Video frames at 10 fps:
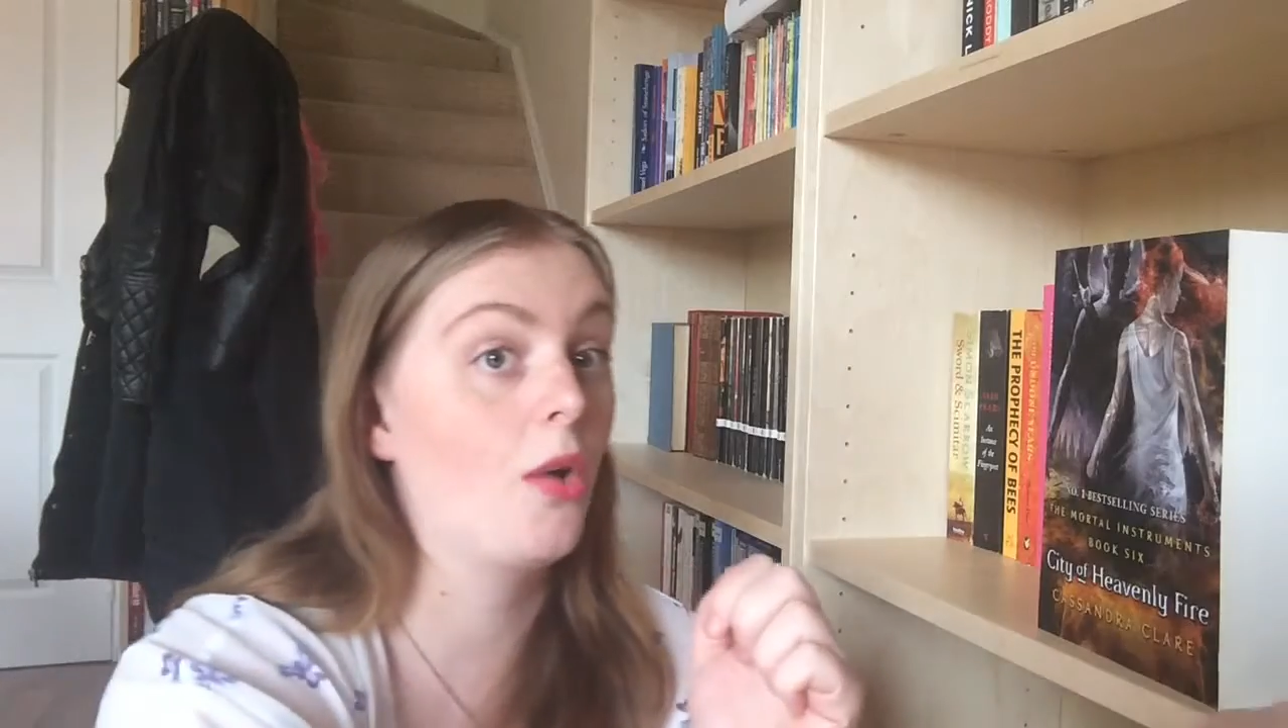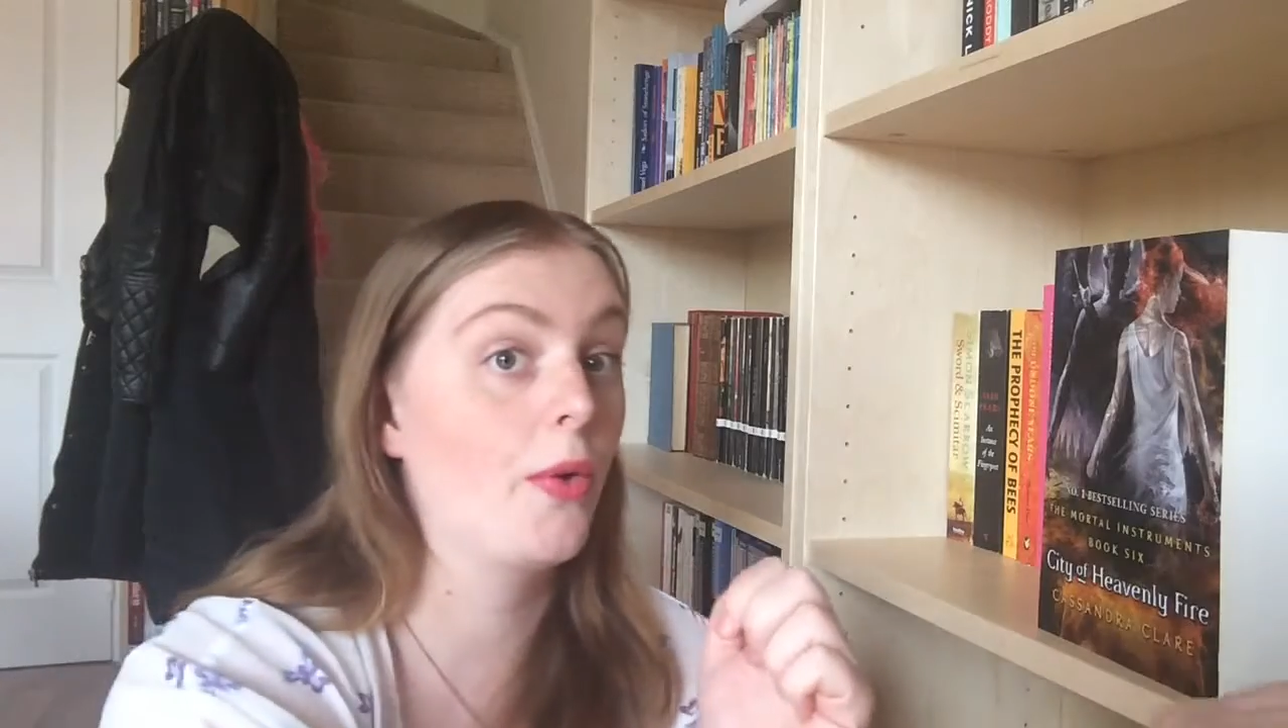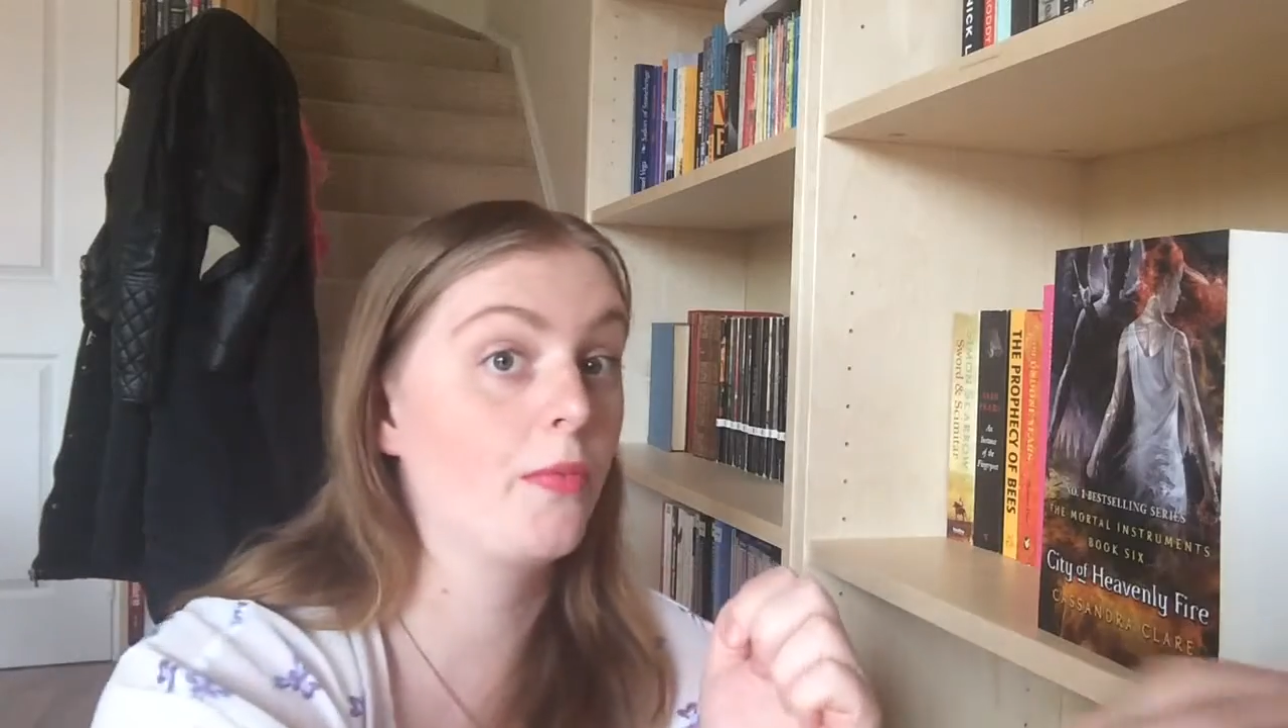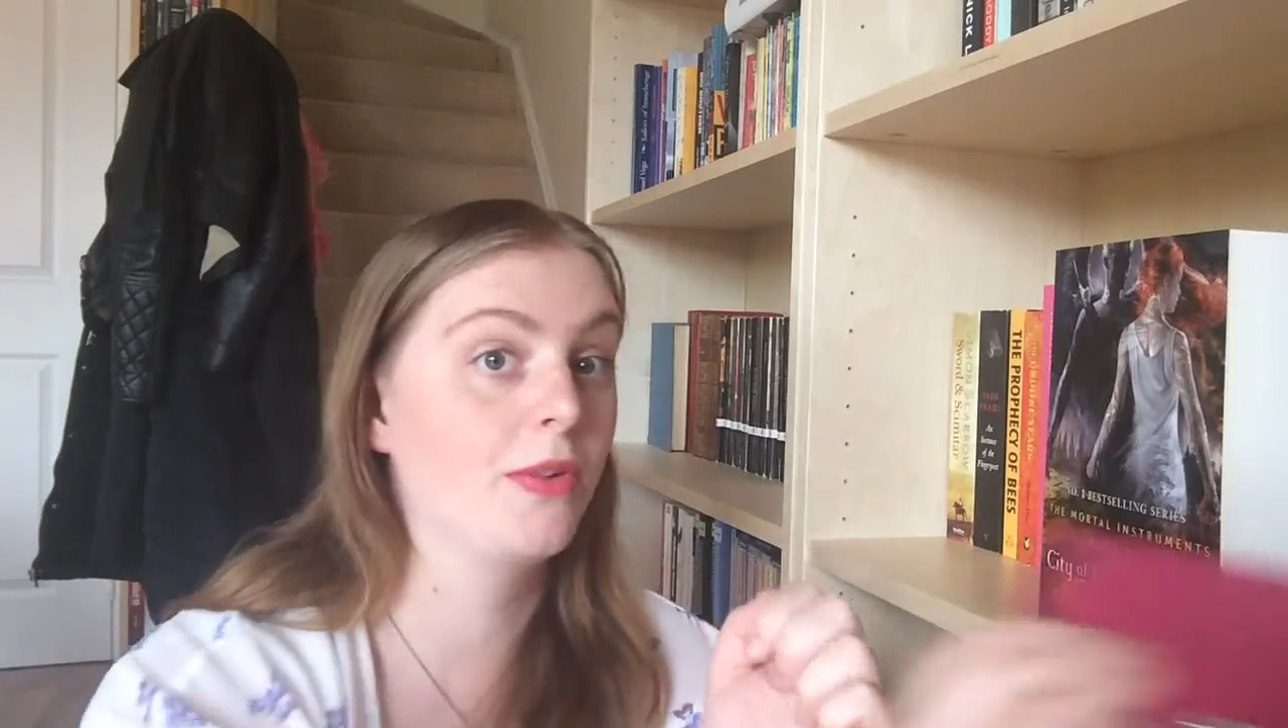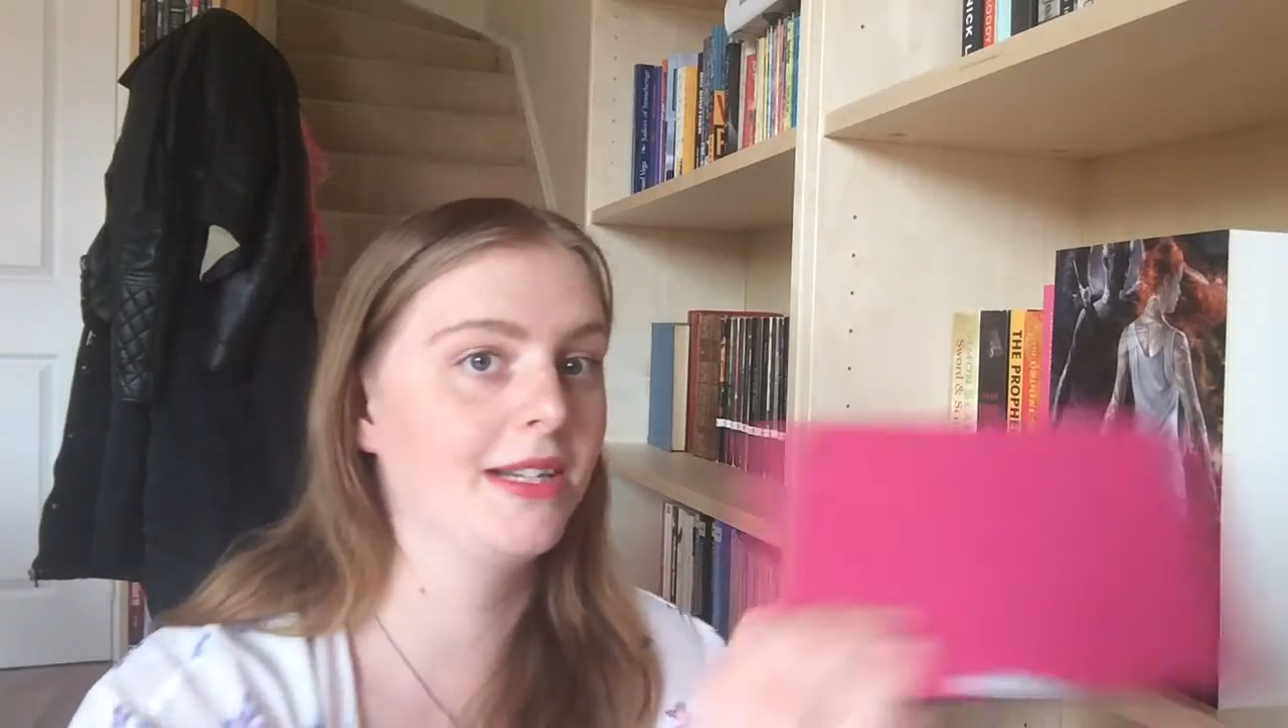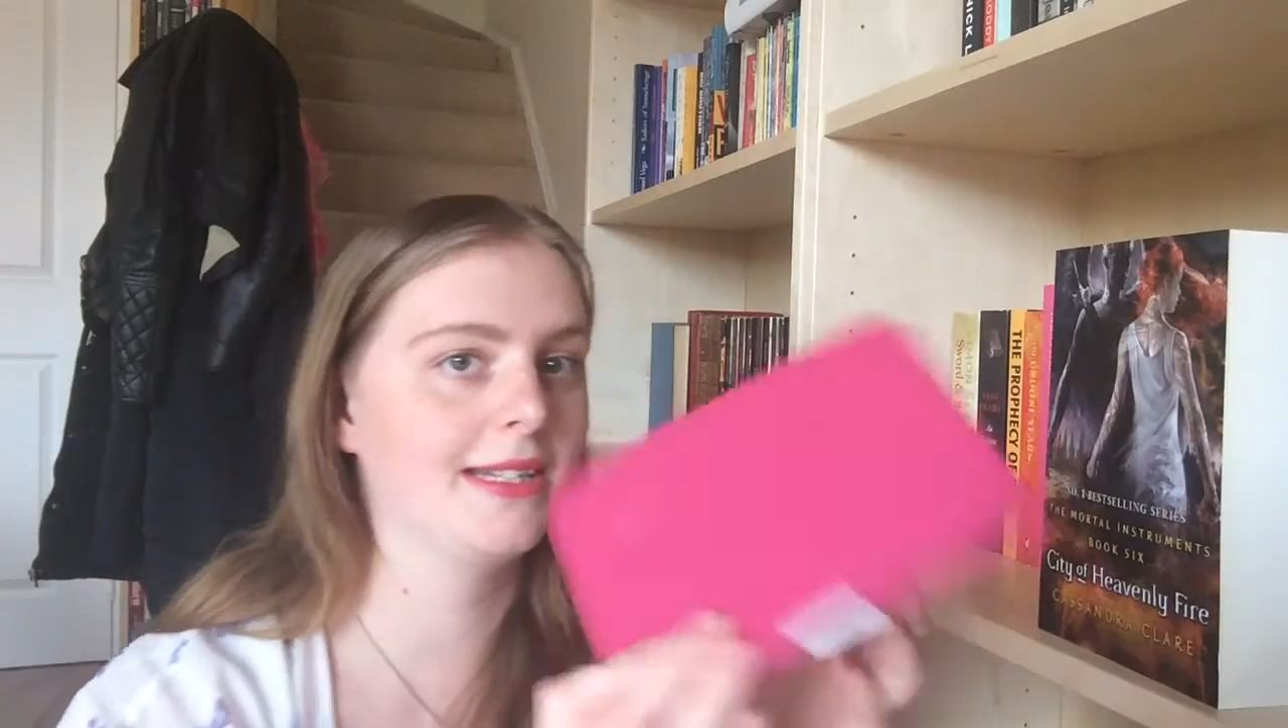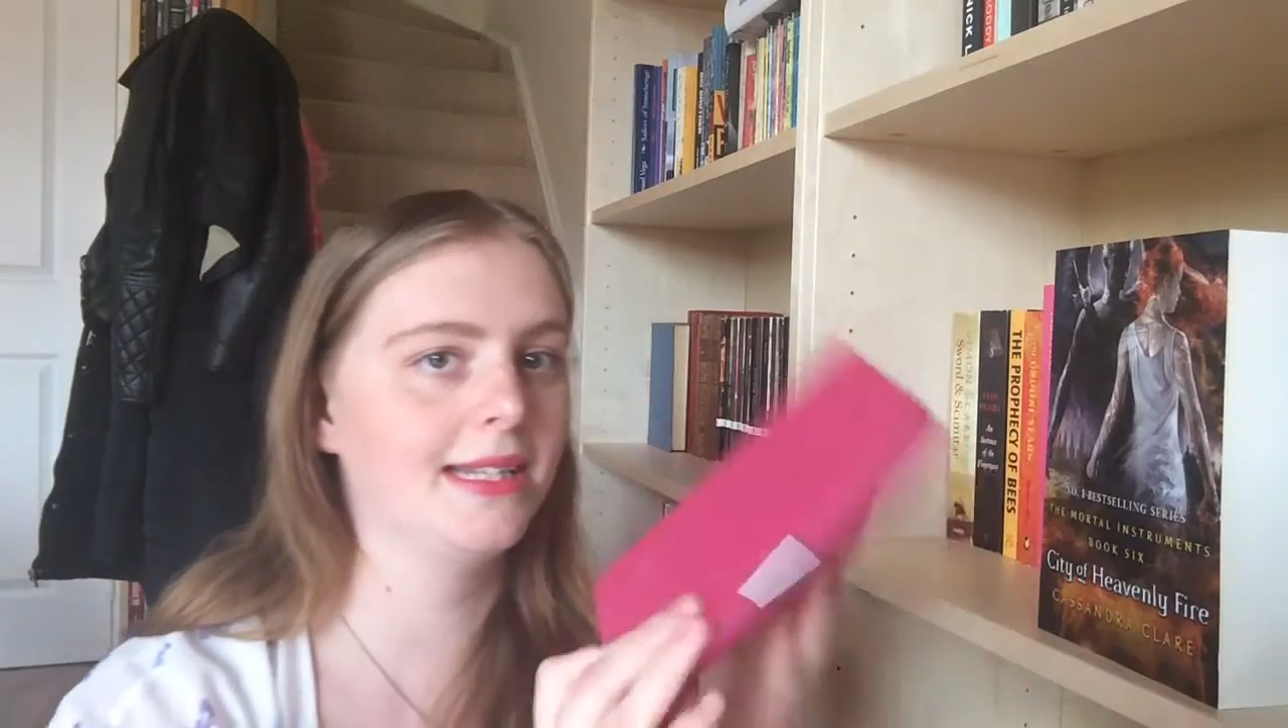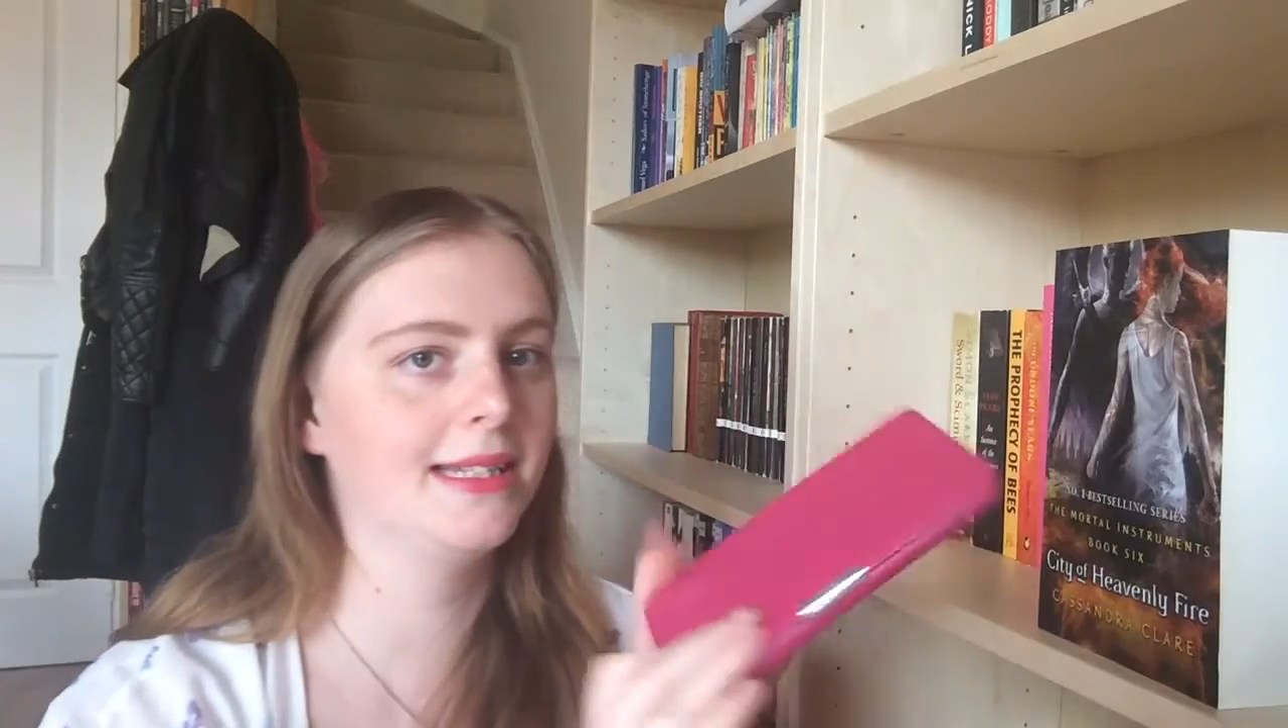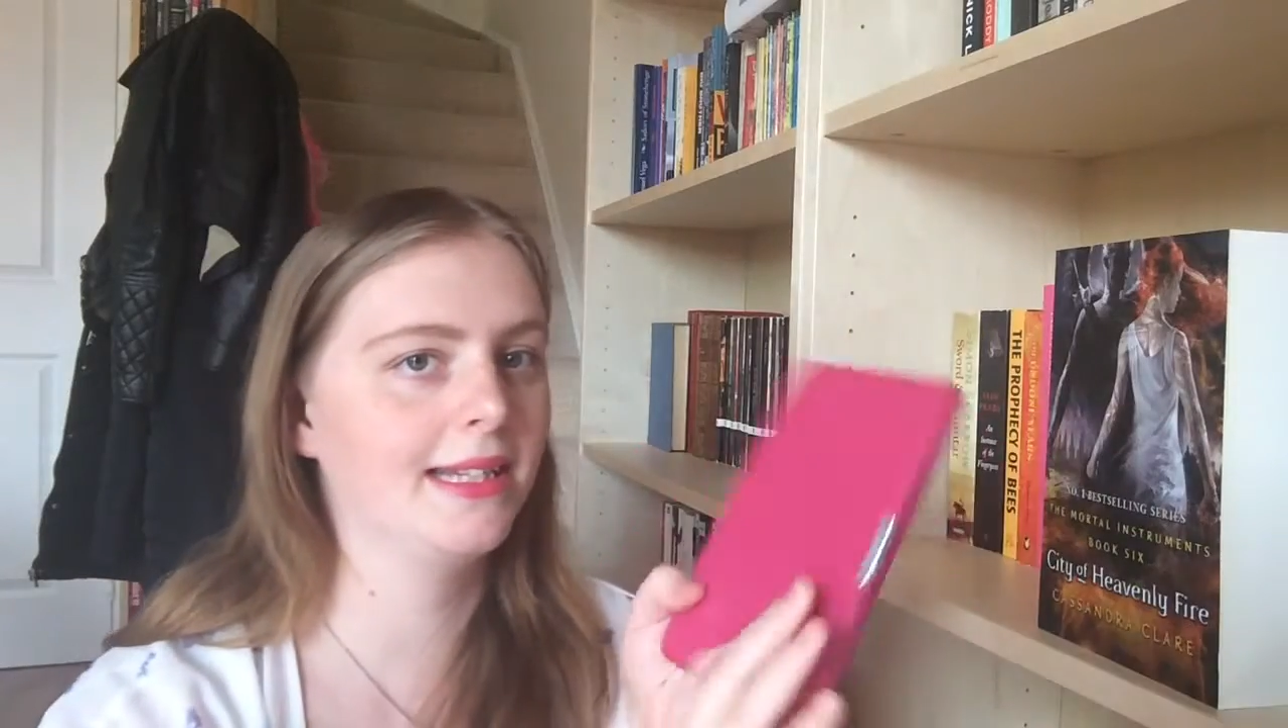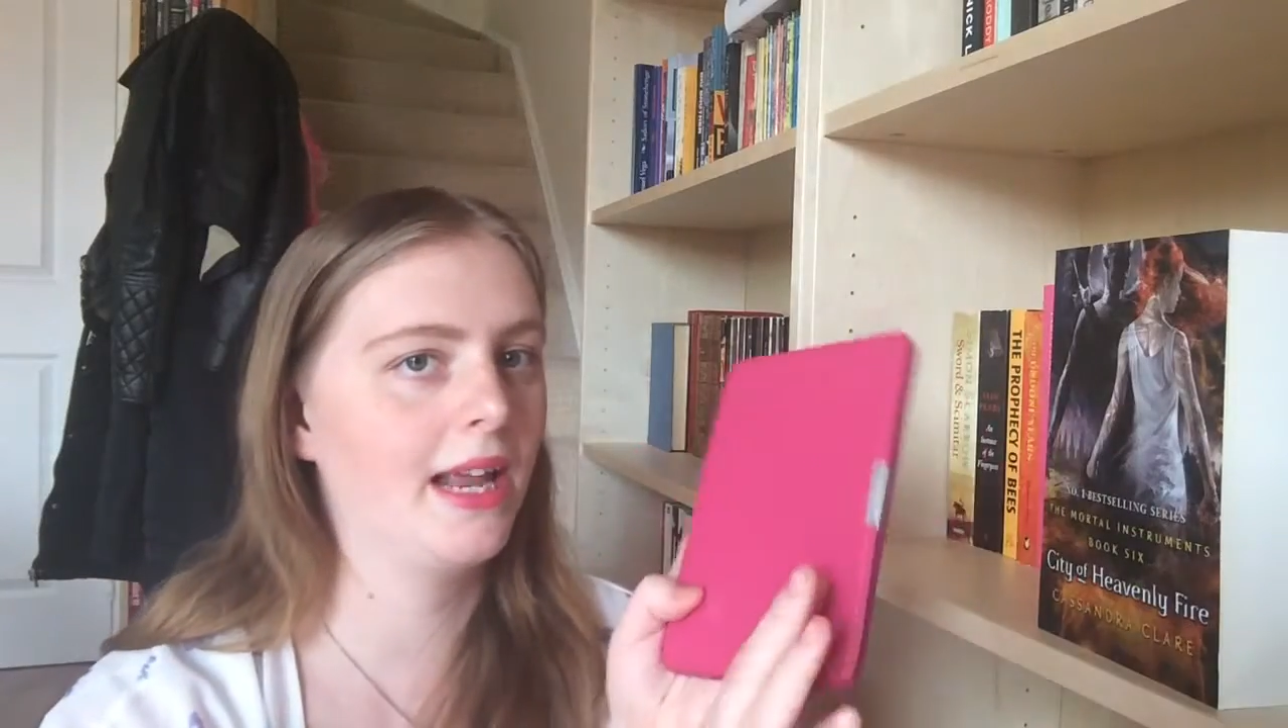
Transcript: Clockwork Princess